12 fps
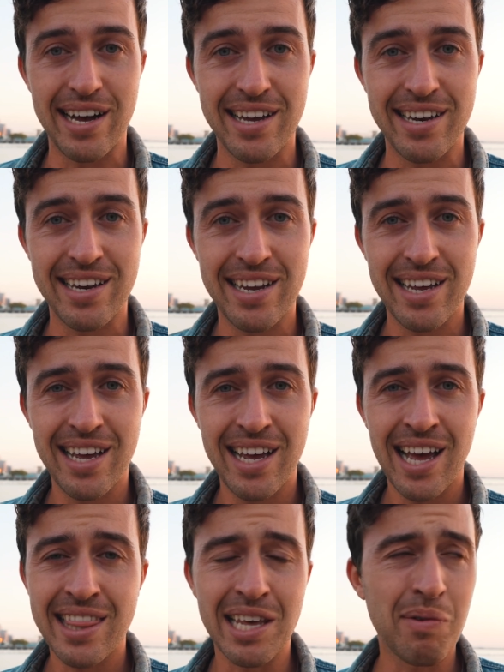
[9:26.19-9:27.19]

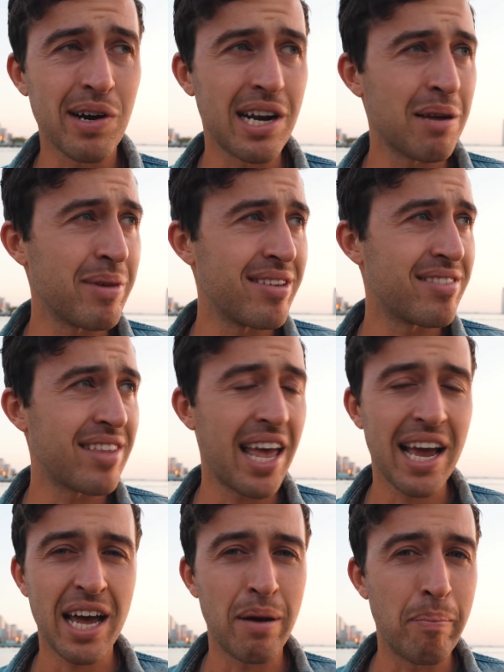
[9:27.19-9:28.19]
I think we're gonna be
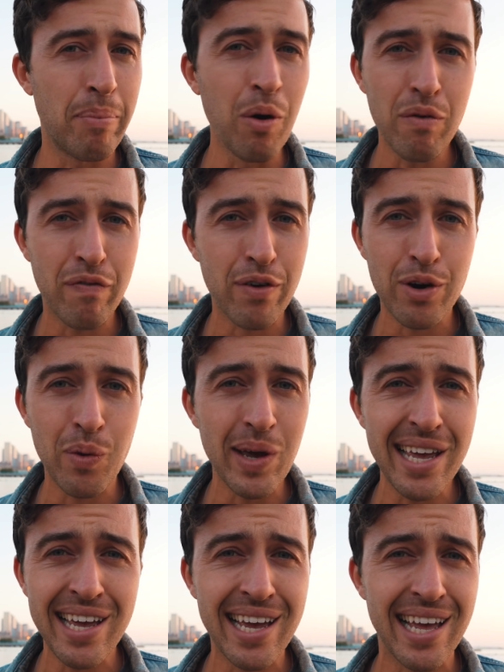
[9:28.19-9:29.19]
staying on a boat for a
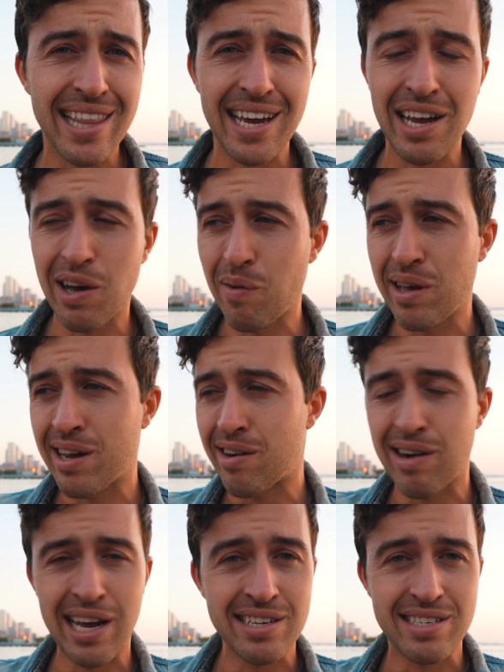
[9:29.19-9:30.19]
week and then going
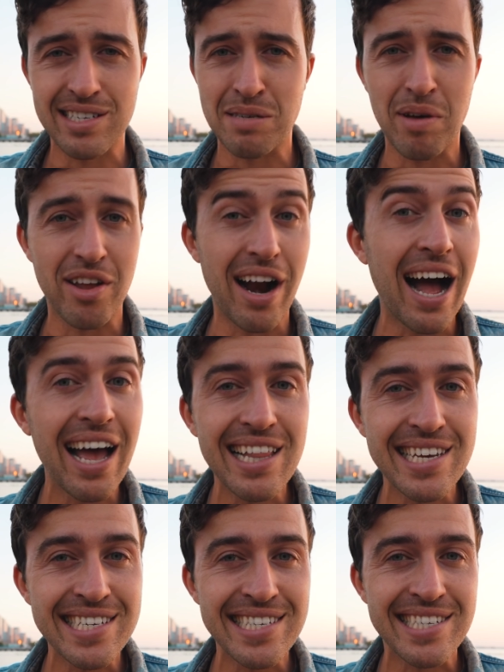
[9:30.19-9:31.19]
around to some other
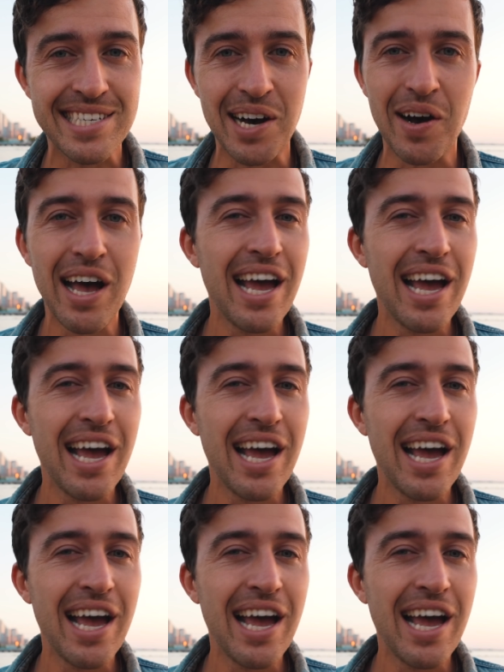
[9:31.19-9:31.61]
islands, so